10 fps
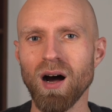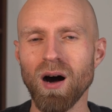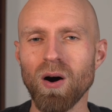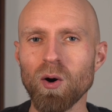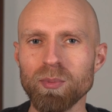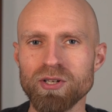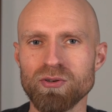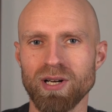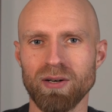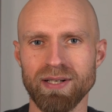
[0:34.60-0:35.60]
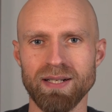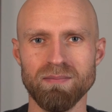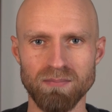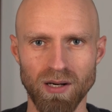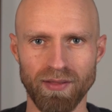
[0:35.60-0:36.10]
arbitrary
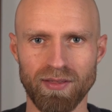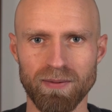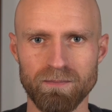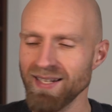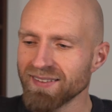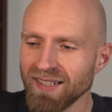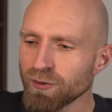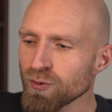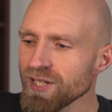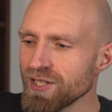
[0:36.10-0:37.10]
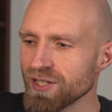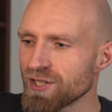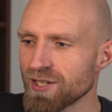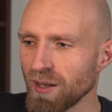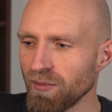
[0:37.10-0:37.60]
month. It is literally just
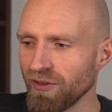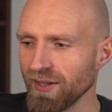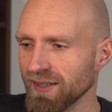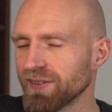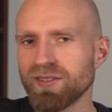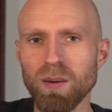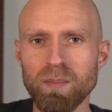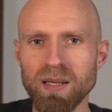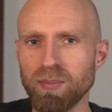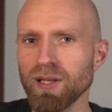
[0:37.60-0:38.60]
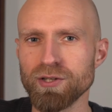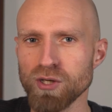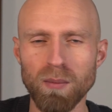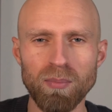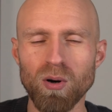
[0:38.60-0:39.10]
something that some people at
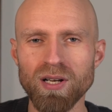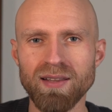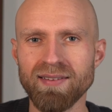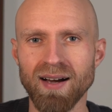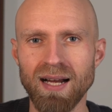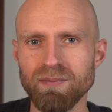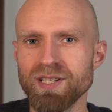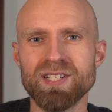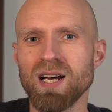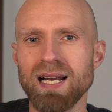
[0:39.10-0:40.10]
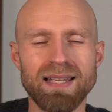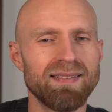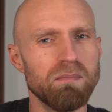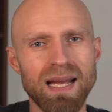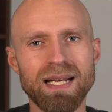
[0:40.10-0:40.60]
some point in time decided
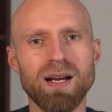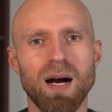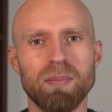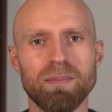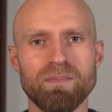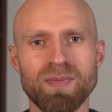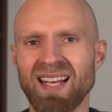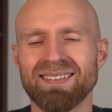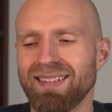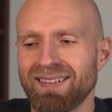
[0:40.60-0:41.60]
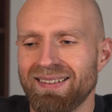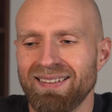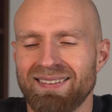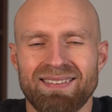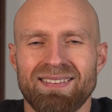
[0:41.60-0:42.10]
to make up as
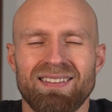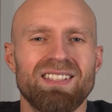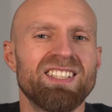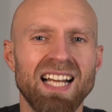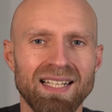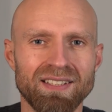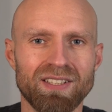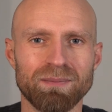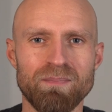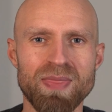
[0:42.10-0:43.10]
this challenge.